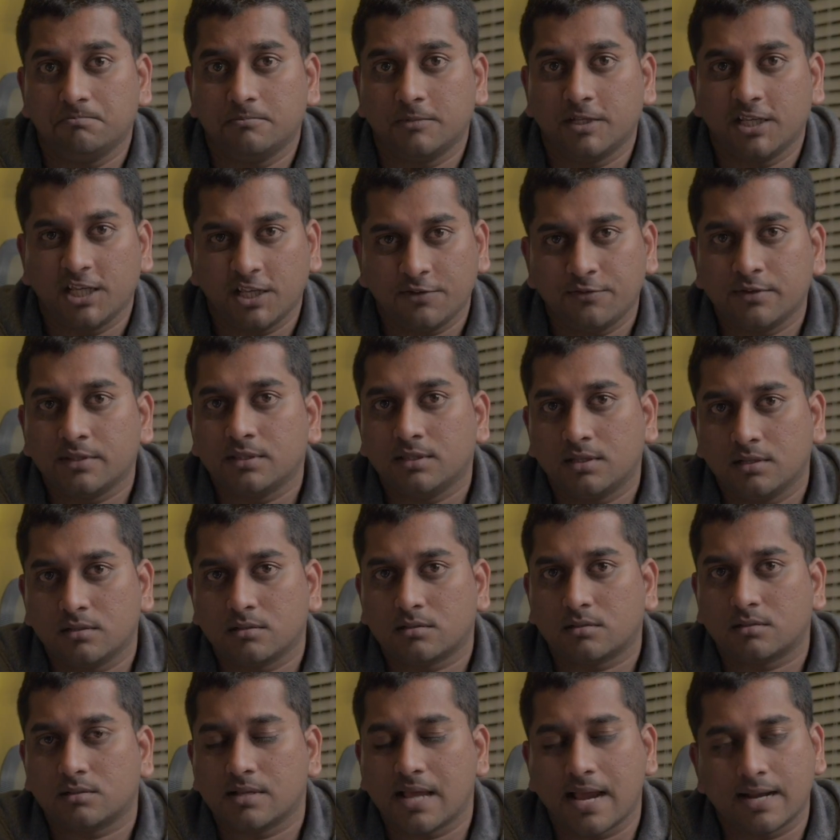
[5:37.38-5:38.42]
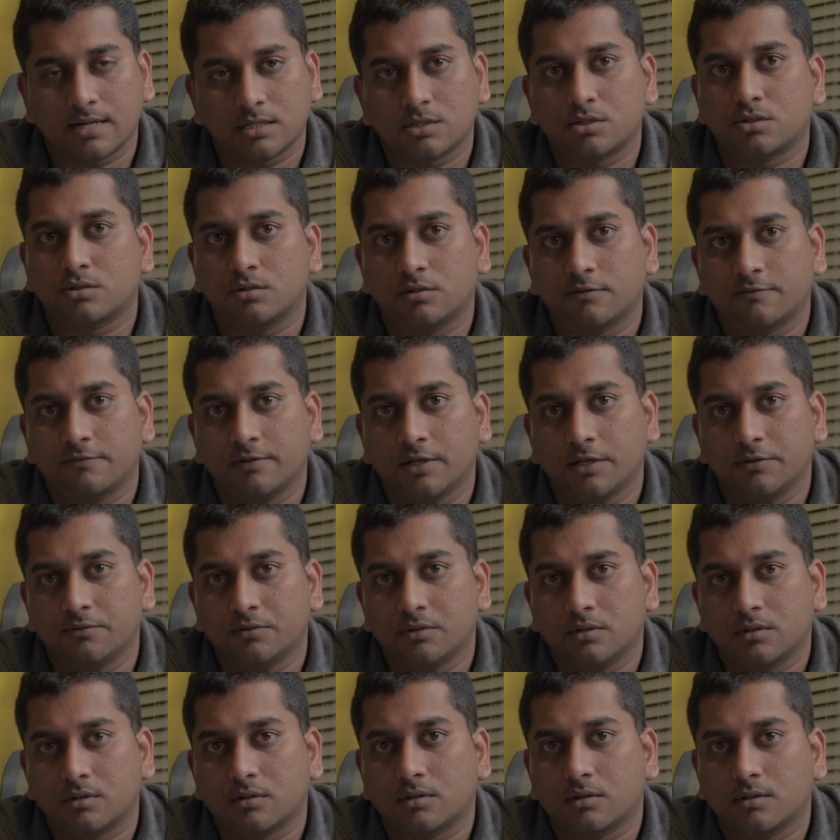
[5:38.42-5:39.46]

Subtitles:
even this adds to the flavor.